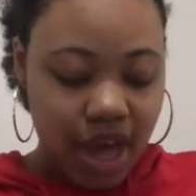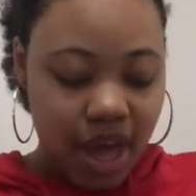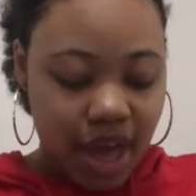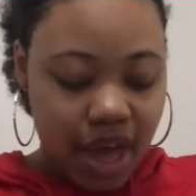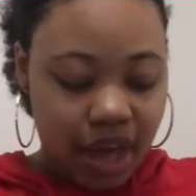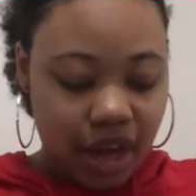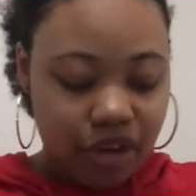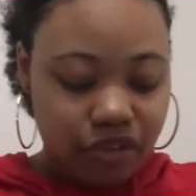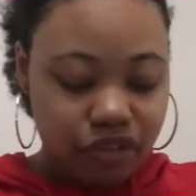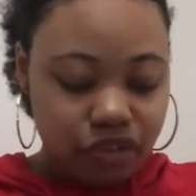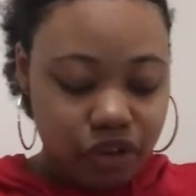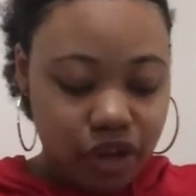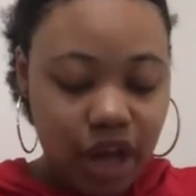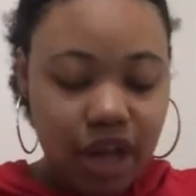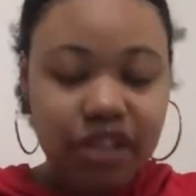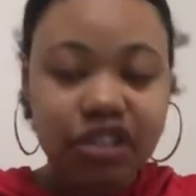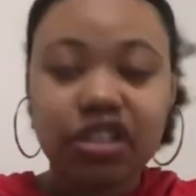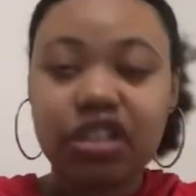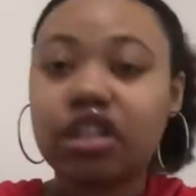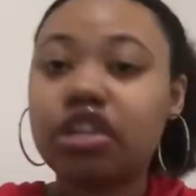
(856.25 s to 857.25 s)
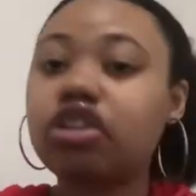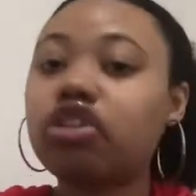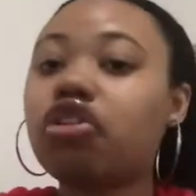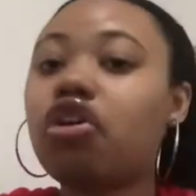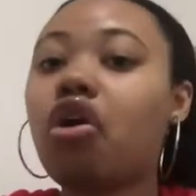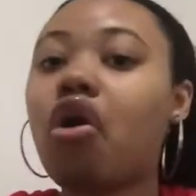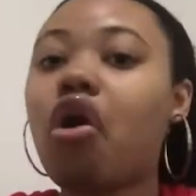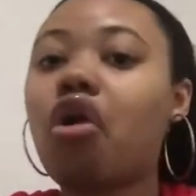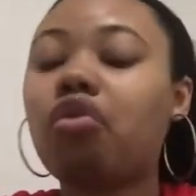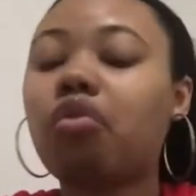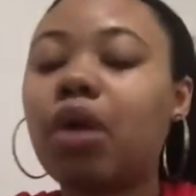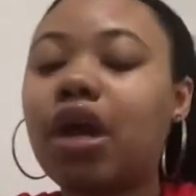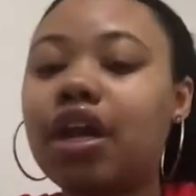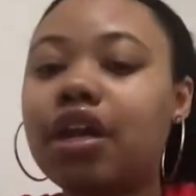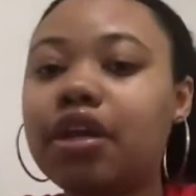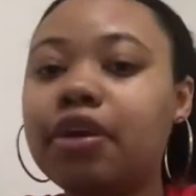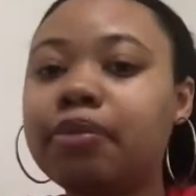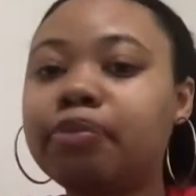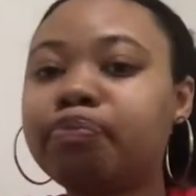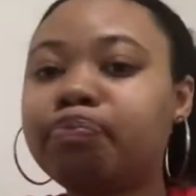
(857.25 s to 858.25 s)
And if you guys didn't know
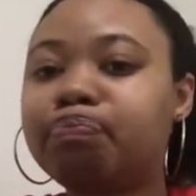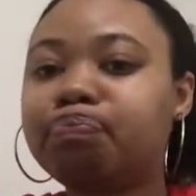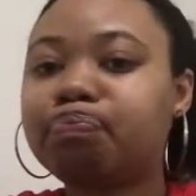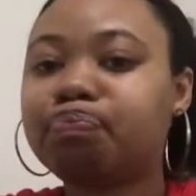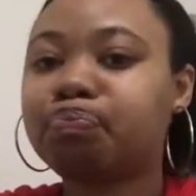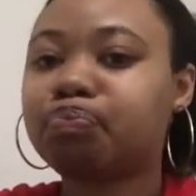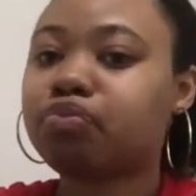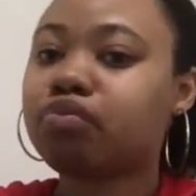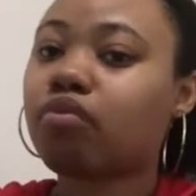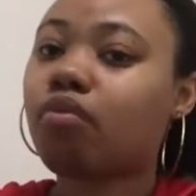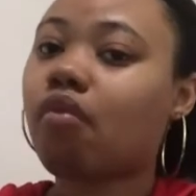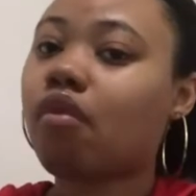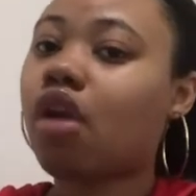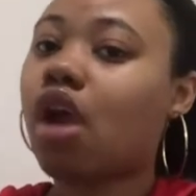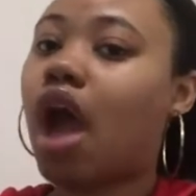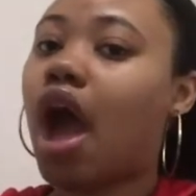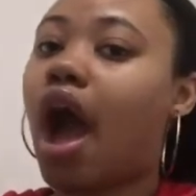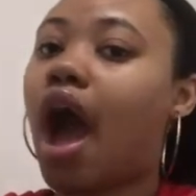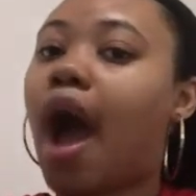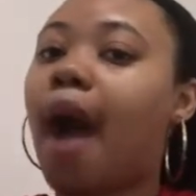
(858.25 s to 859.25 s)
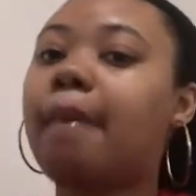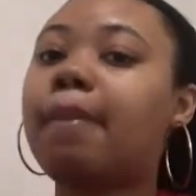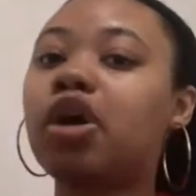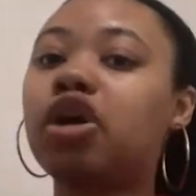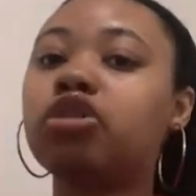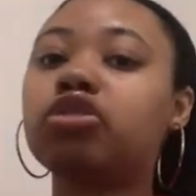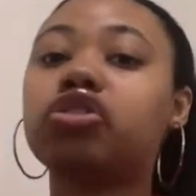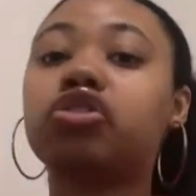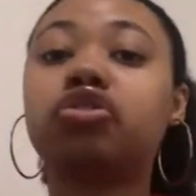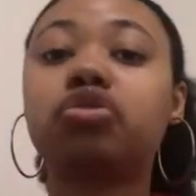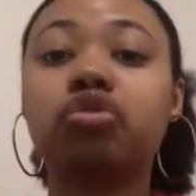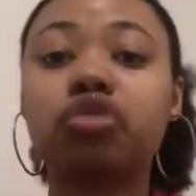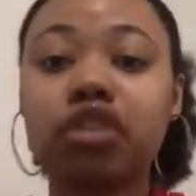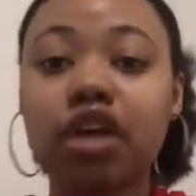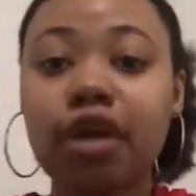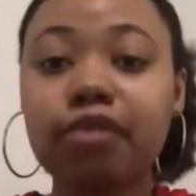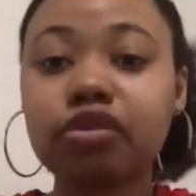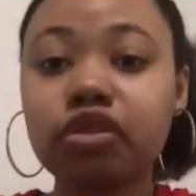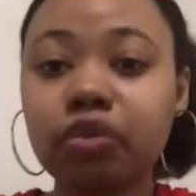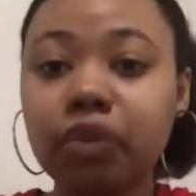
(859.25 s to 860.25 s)
already, I post 2
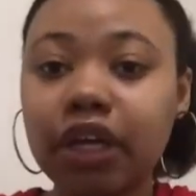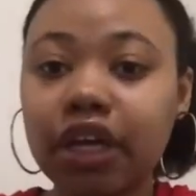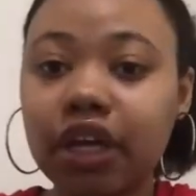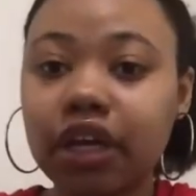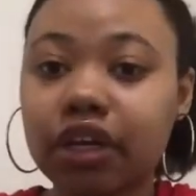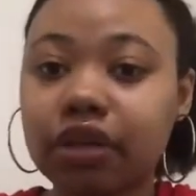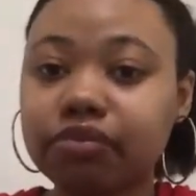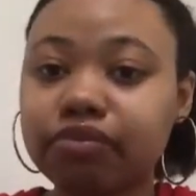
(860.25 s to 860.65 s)
times a week